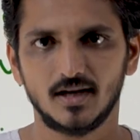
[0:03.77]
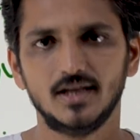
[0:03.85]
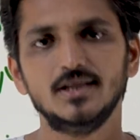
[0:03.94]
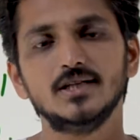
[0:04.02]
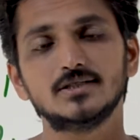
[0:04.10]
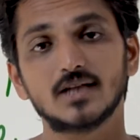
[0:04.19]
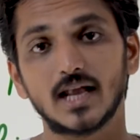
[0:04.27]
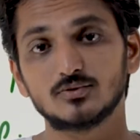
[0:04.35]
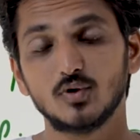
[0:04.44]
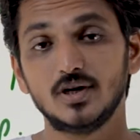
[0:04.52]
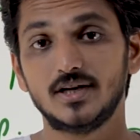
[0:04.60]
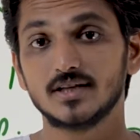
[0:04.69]
In this
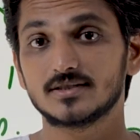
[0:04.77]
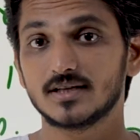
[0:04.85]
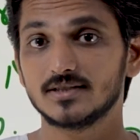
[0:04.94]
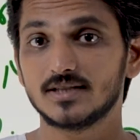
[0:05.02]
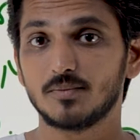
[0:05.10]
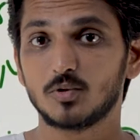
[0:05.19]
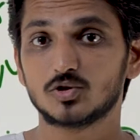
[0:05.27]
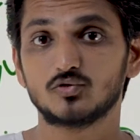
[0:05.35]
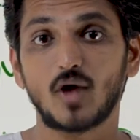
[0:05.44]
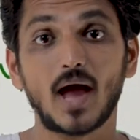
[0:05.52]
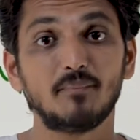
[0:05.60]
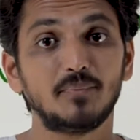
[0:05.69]
class, we'll discuss about
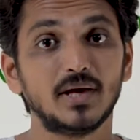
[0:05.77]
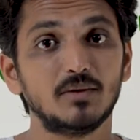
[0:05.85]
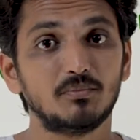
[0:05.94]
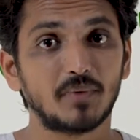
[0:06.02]
swapping